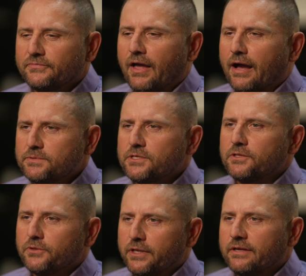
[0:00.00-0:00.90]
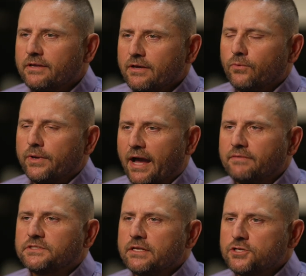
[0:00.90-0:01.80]
Absolutely. We
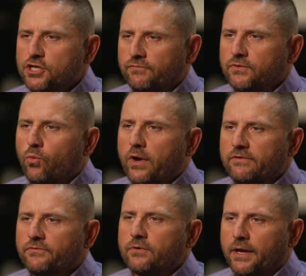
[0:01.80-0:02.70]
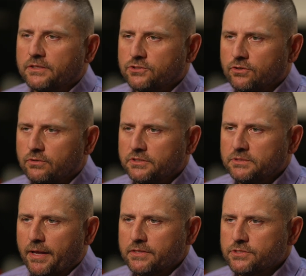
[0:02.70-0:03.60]
have seen a shift away from external
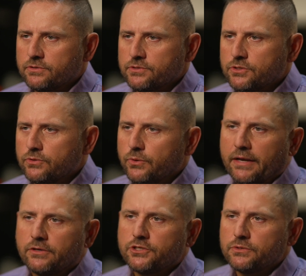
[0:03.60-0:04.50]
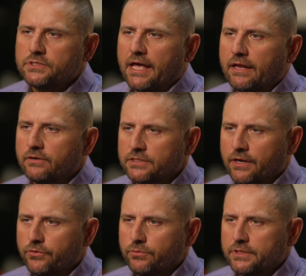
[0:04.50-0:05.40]
dispensers due to energy use standards and
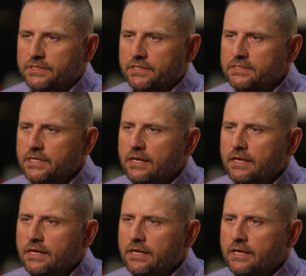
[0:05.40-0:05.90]
other reasons.